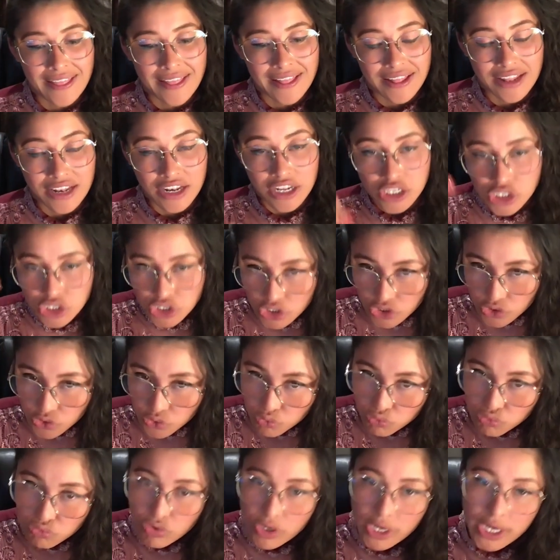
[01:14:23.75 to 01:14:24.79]
And it's just
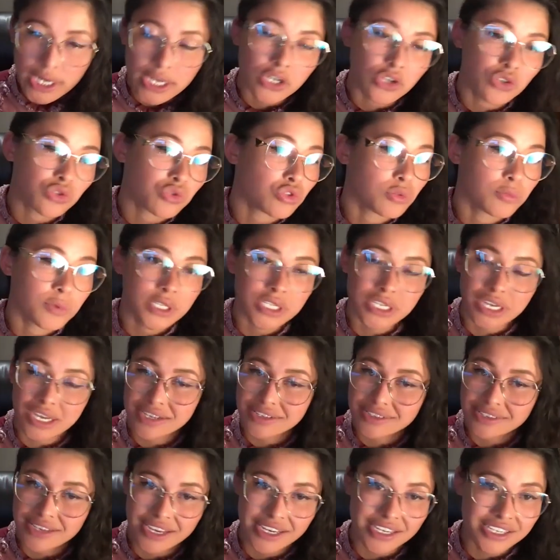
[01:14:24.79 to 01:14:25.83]

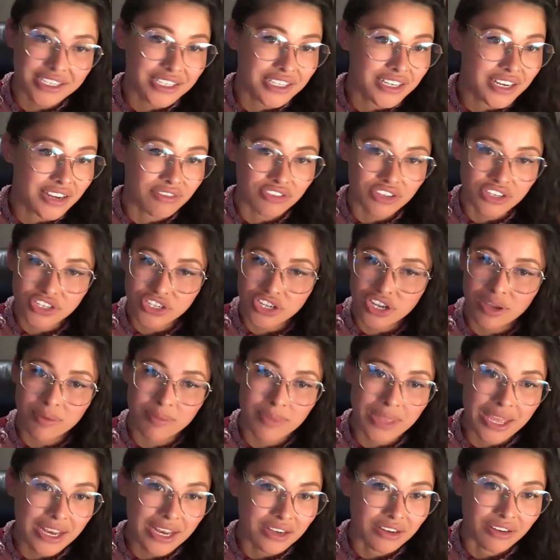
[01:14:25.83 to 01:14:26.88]
re-traumatization every time
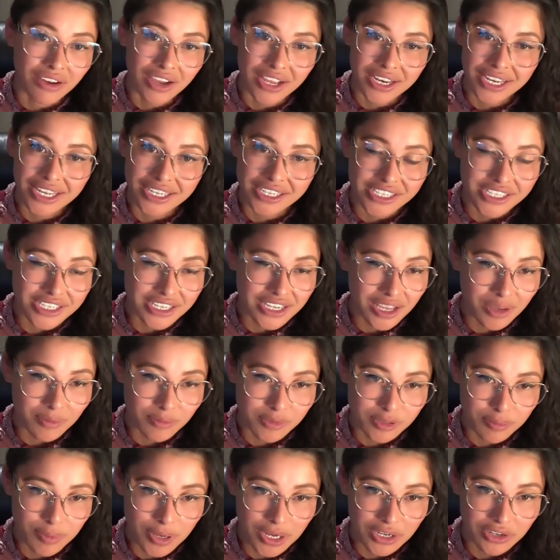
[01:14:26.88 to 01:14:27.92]
that nine energy
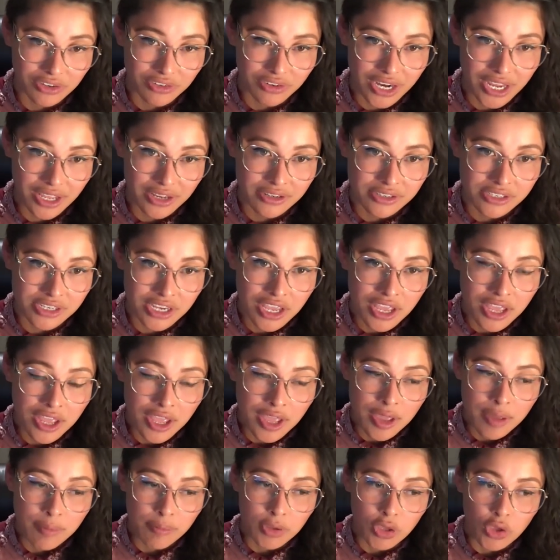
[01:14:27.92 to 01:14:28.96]
comes back around.
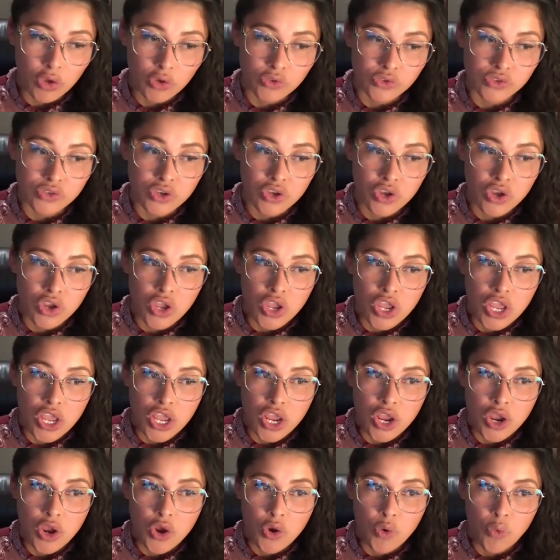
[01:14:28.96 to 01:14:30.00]
Because
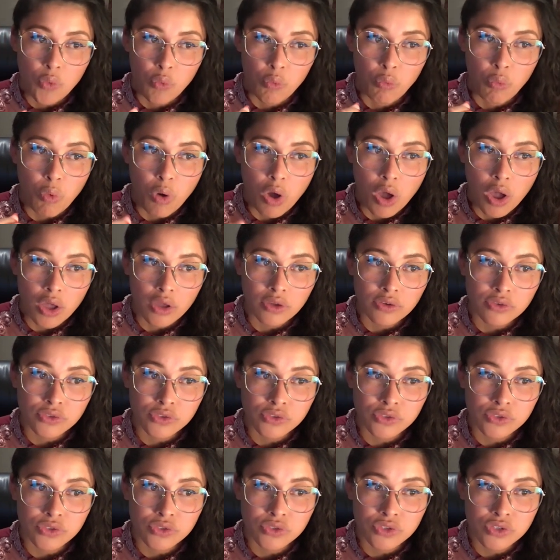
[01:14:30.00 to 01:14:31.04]

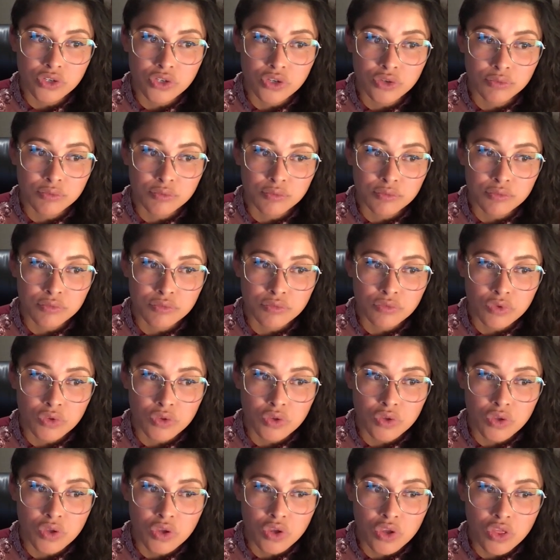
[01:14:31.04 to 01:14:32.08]
whilst
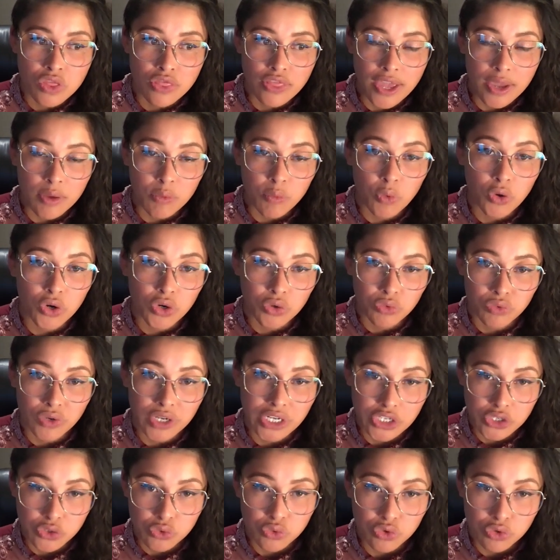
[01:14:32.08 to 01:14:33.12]
they want to
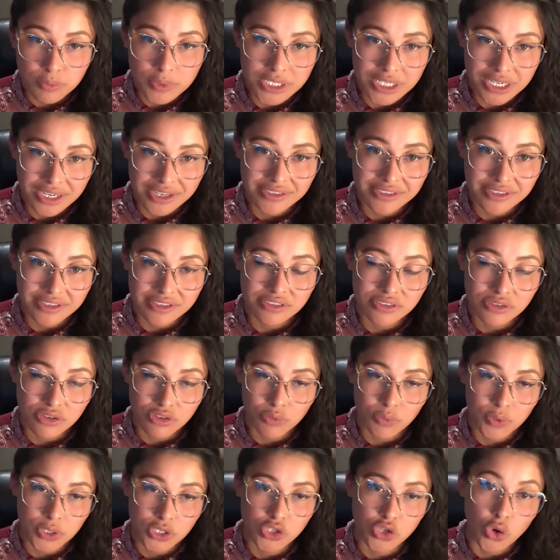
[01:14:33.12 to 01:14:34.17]
re-traumatize us so that
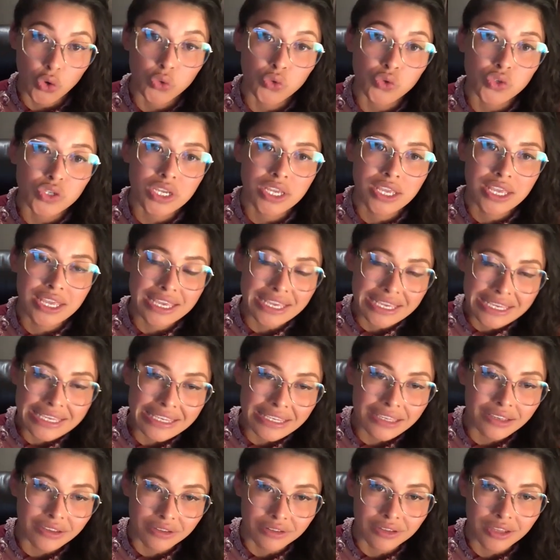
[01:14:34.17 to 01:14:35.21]
we don't
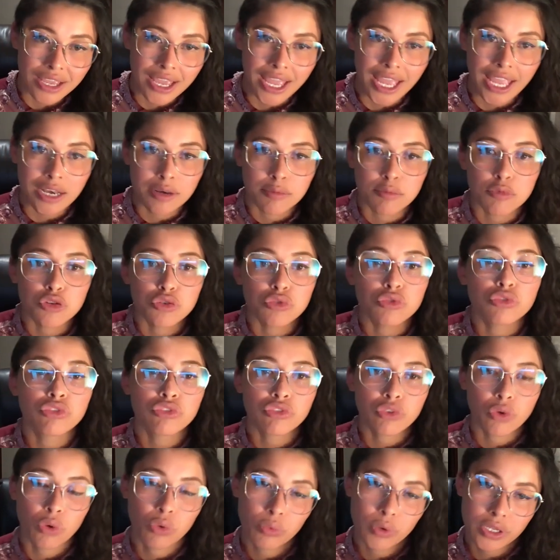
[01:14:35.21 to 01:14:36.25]
heal and move
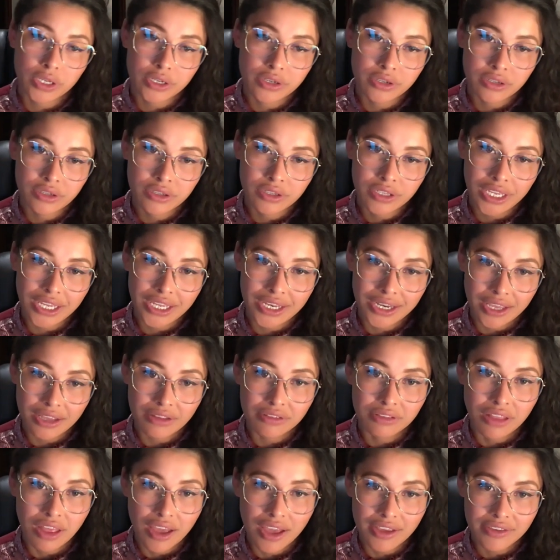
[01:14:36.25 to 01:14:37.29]
forward in our
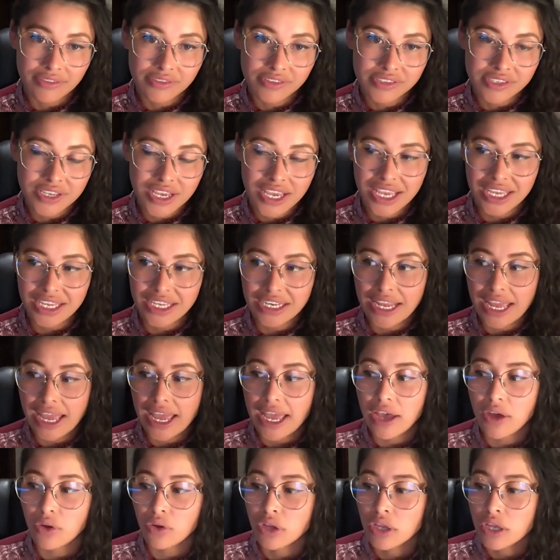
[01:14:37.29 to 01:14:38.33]
lives, in
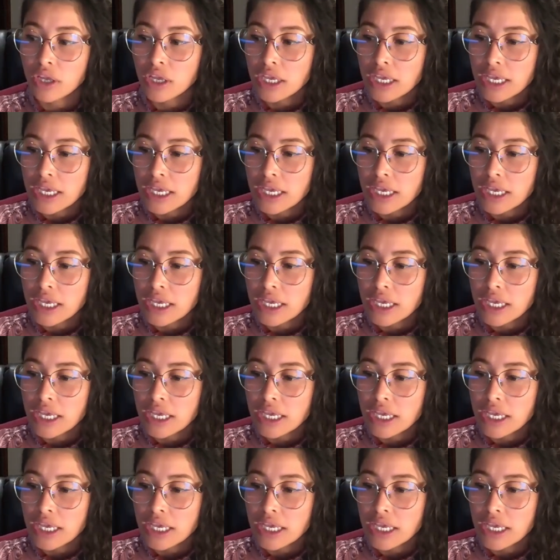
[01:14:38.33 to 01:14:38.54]
our